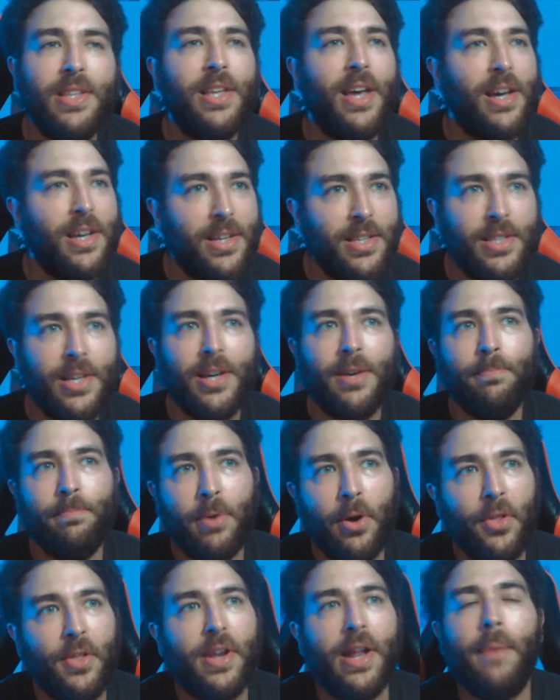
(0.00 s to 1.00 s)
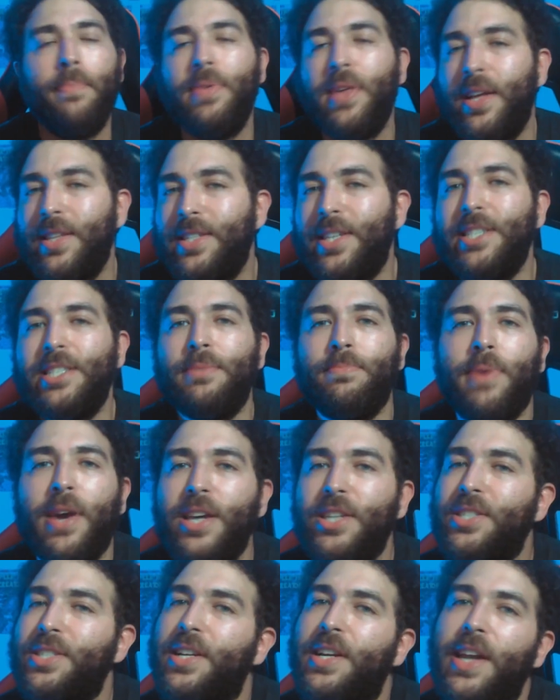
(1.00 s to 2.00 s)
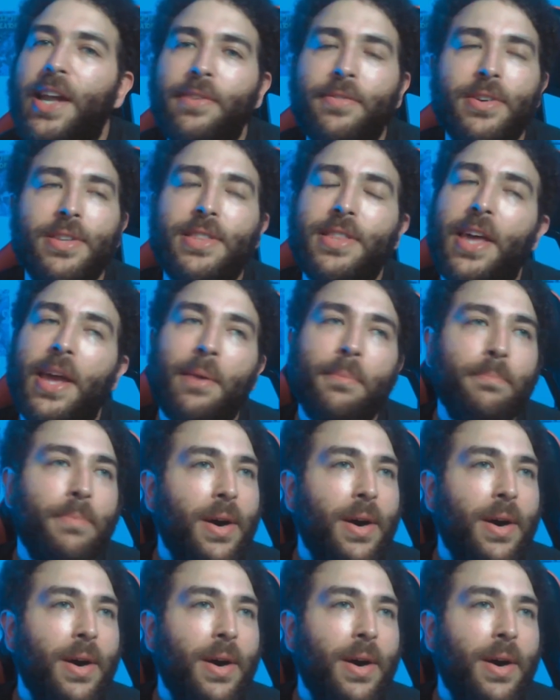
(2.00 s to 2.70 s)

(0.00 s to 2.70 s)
The building up the anticipation and everything.